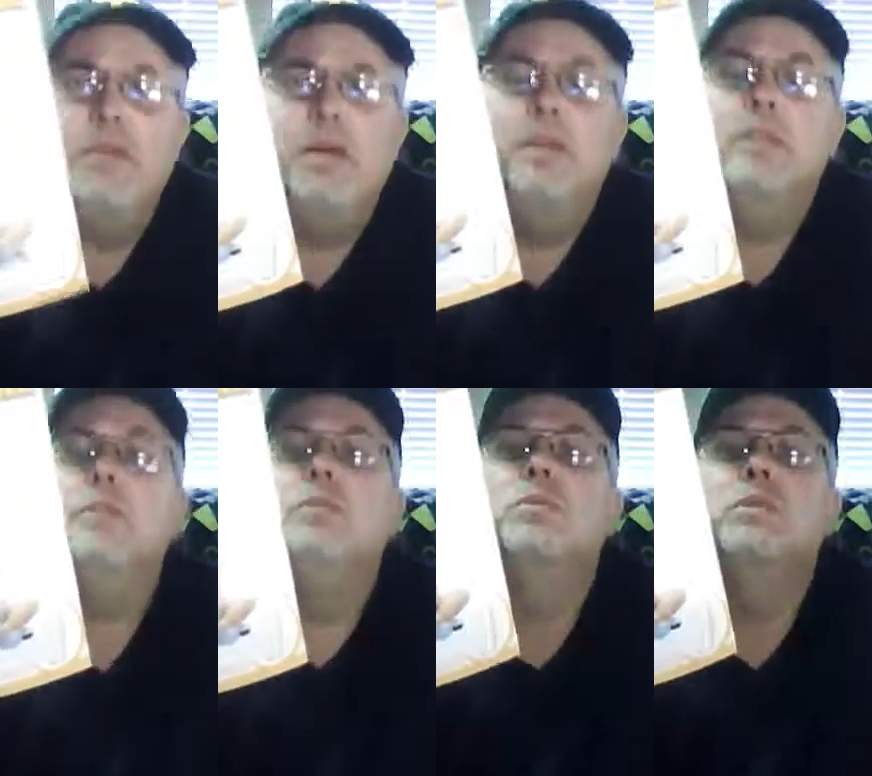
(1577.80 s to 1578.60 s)
Dunk.
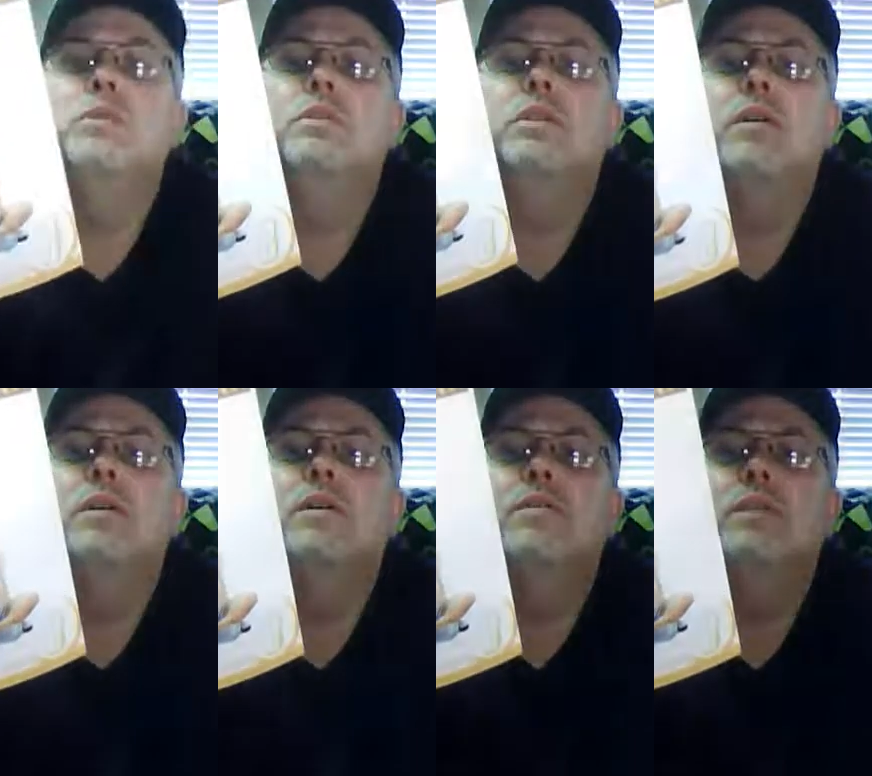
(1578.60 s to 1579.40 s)
This was
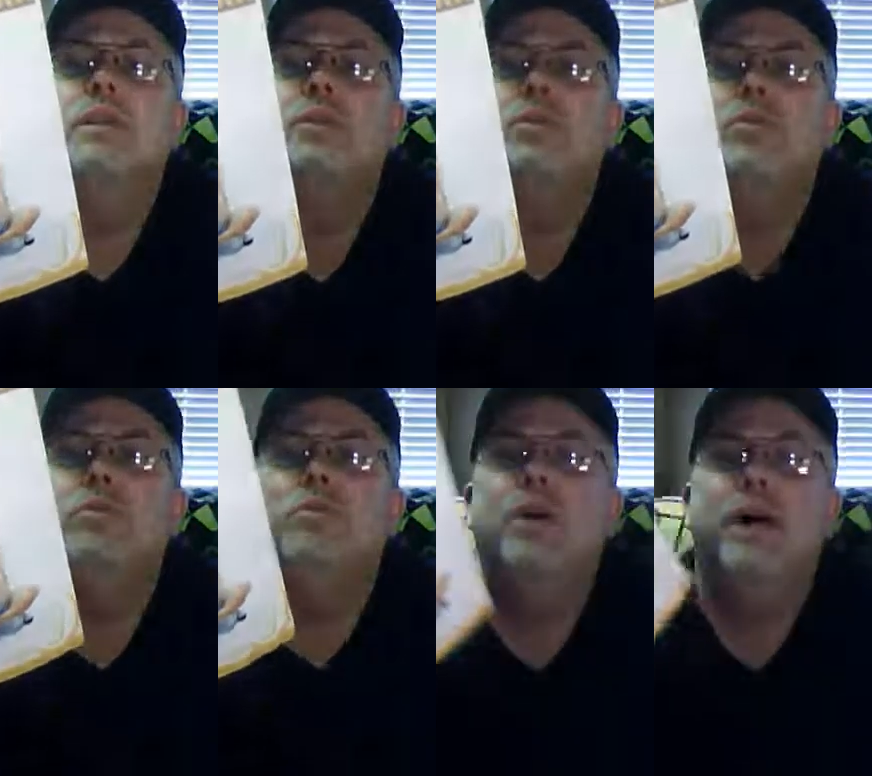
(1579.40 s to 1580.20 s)

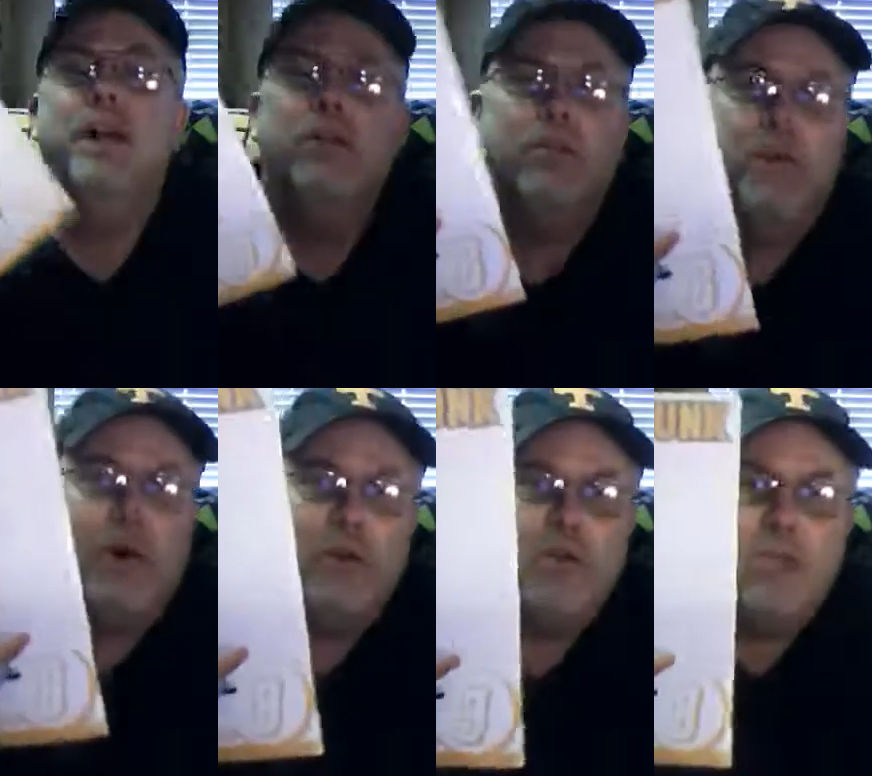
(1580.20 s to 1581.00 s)
issue 8 or
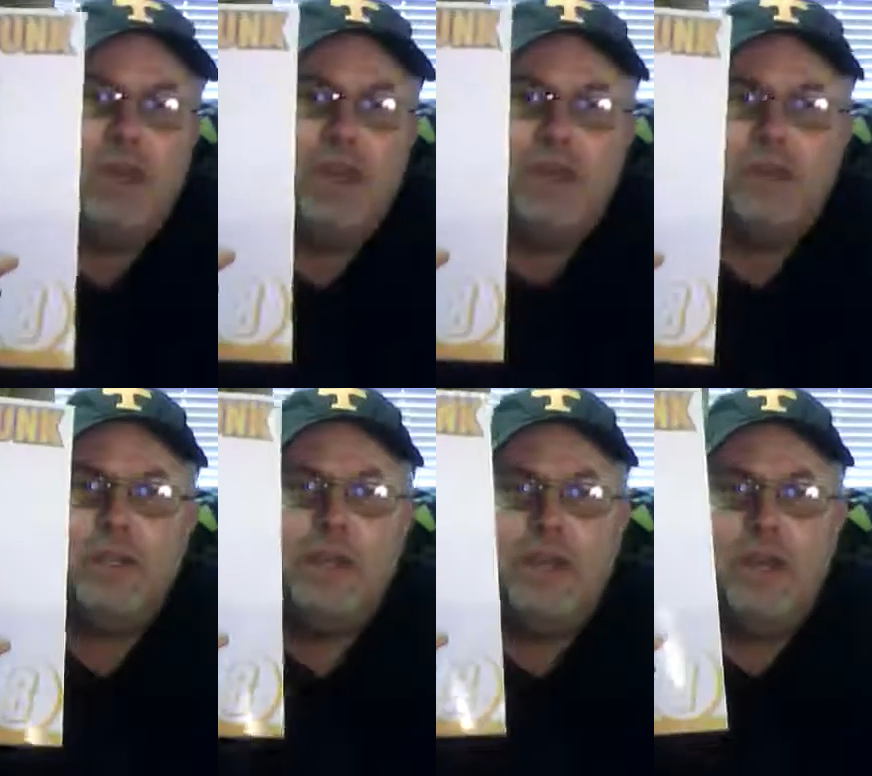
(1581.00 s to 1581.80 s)
volume 8.
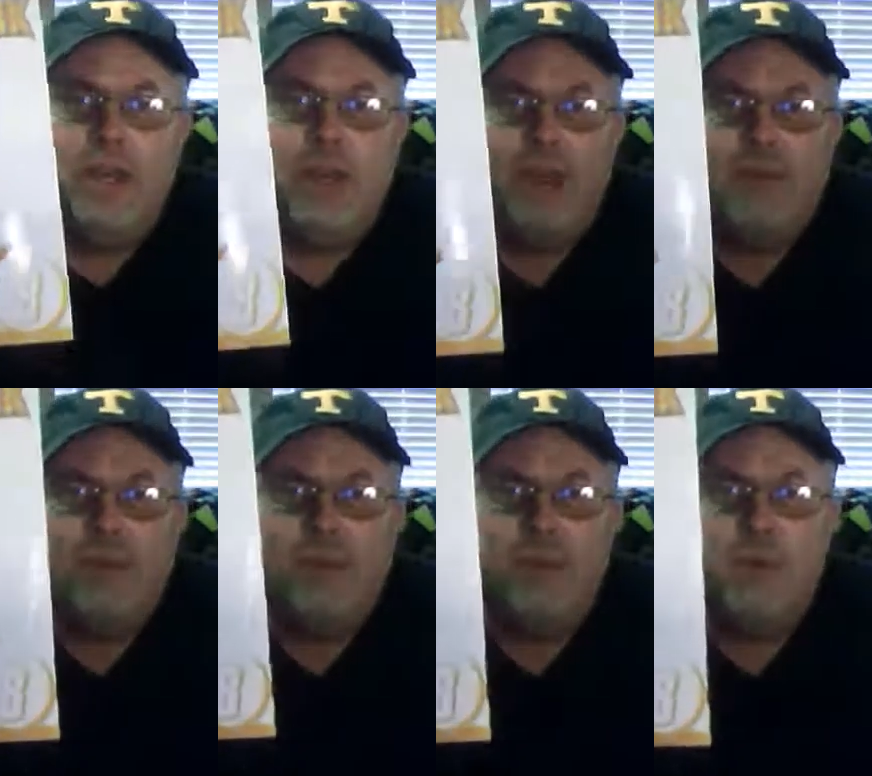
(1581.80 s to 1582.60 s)
I have
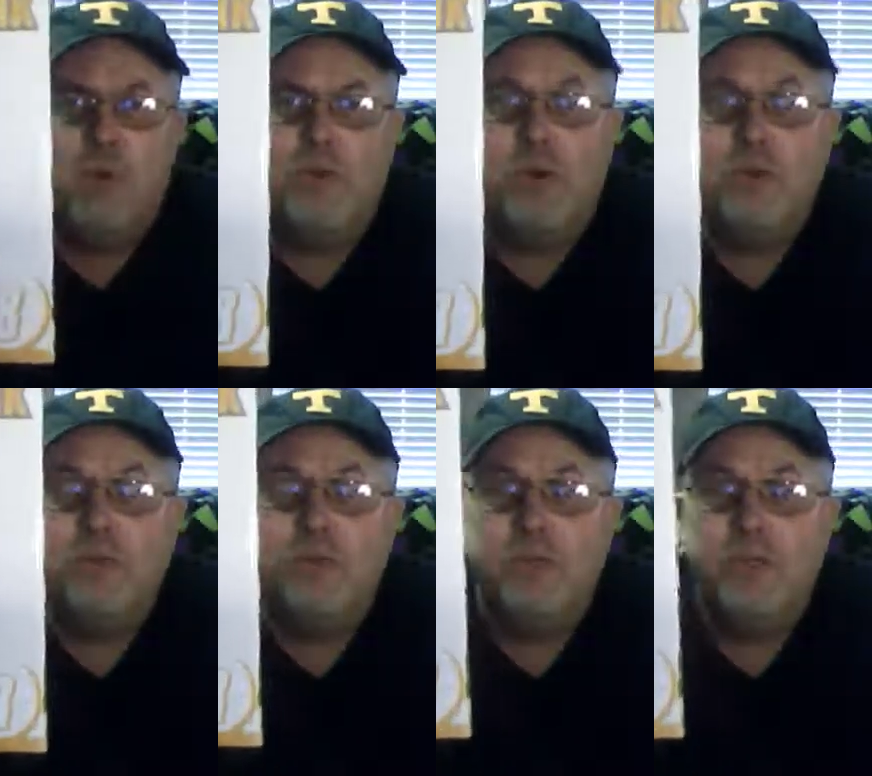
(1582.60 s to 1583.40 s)
a couple of more
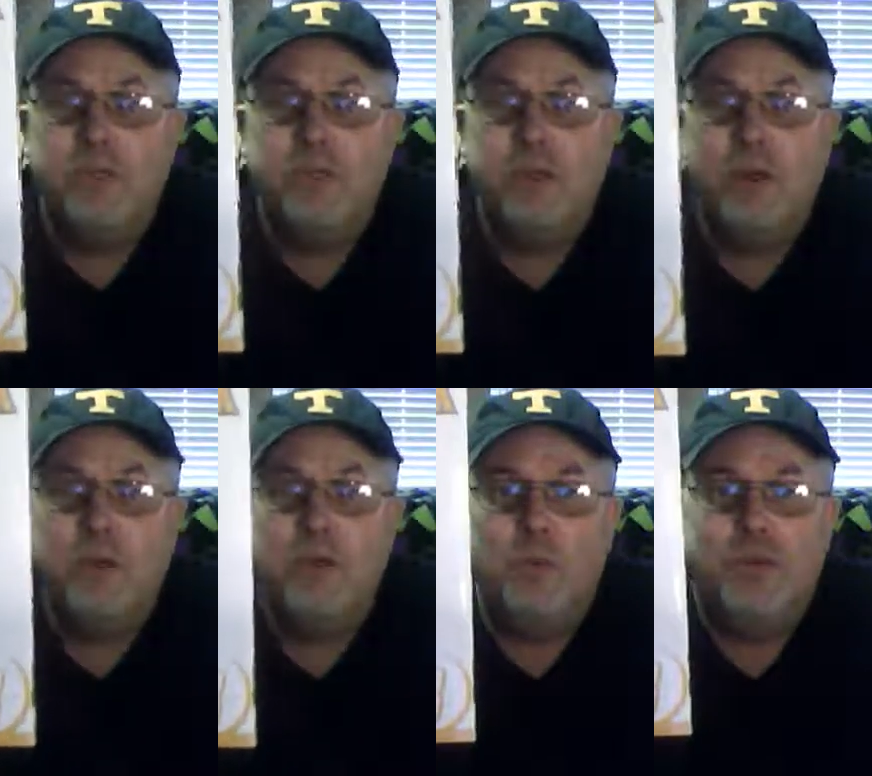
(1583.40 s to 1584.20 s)
volumes of this
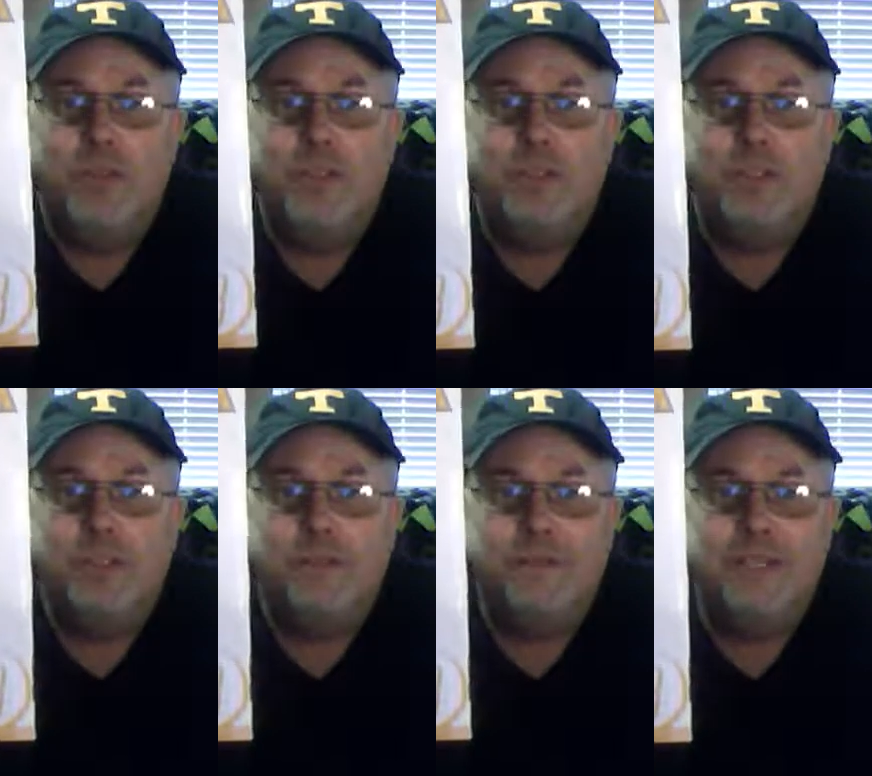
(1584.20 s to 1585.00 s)
on the way. It's
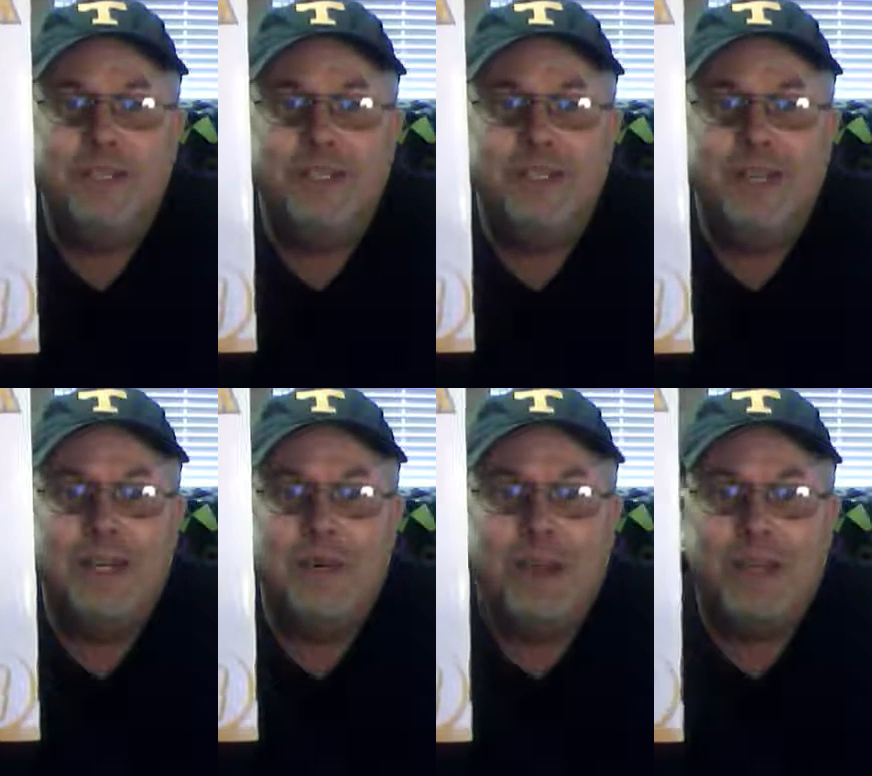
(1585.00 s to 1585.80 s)
just a fun
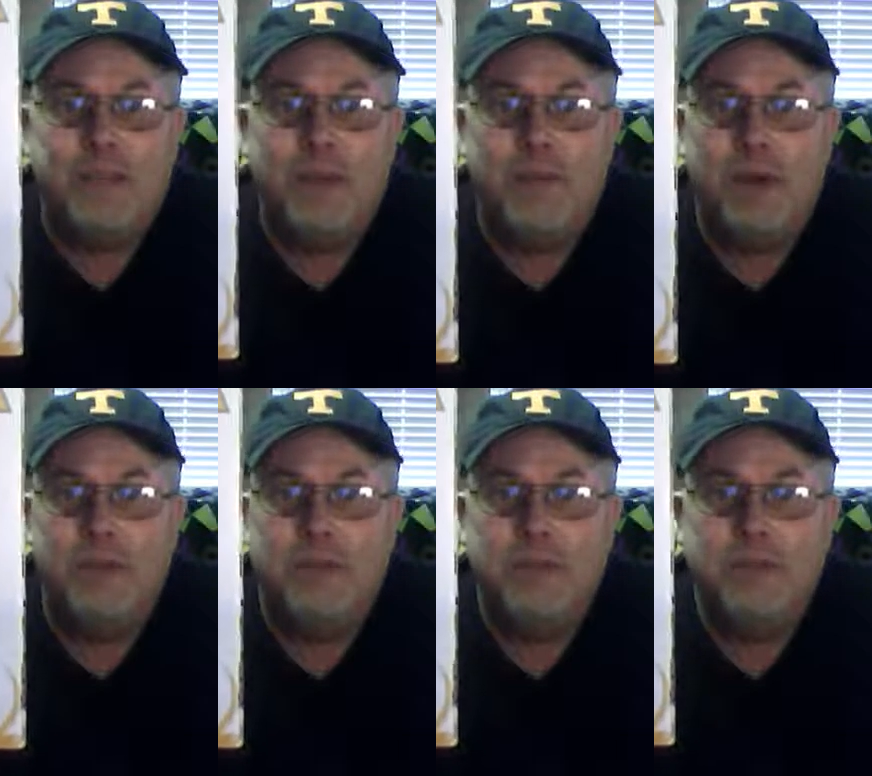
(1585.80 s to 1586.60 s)

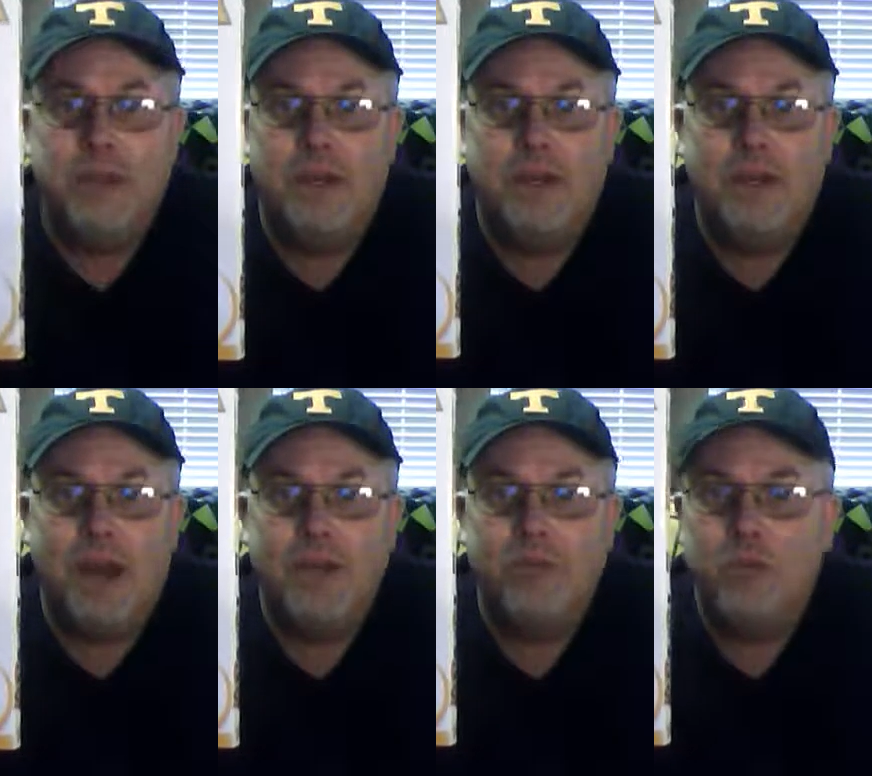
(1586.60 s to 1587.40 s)
basketball,
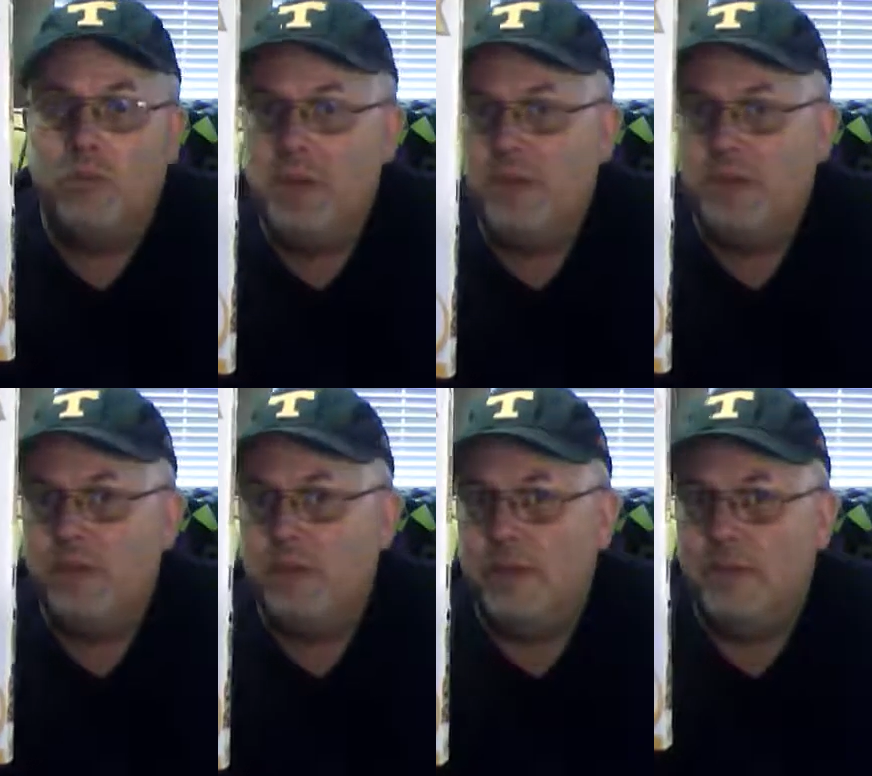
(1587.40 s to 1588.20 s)
high school
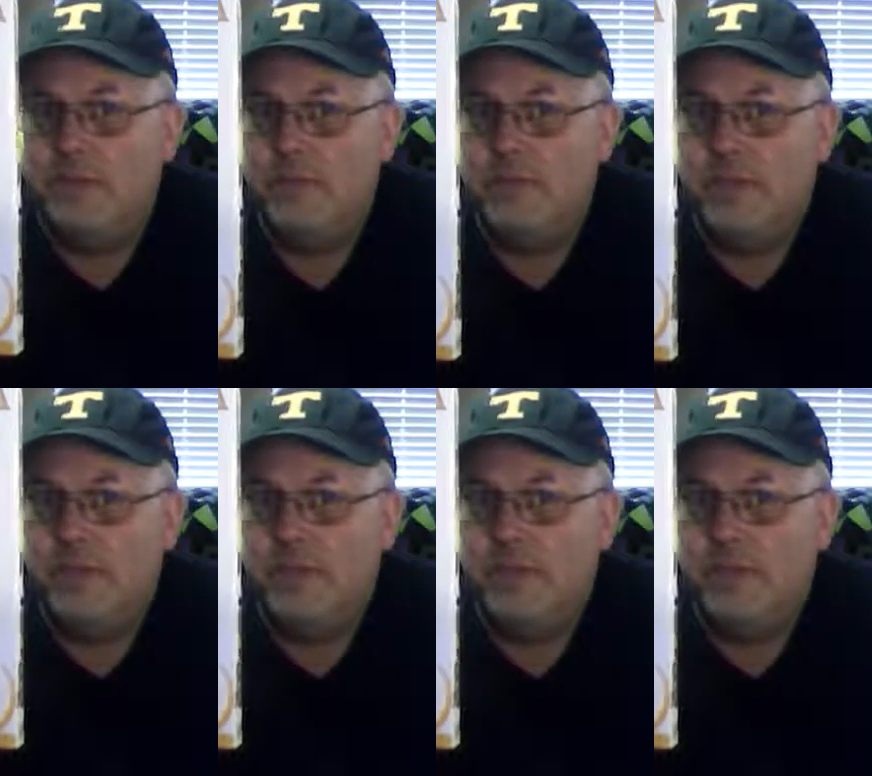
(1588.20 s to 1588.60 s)
basketball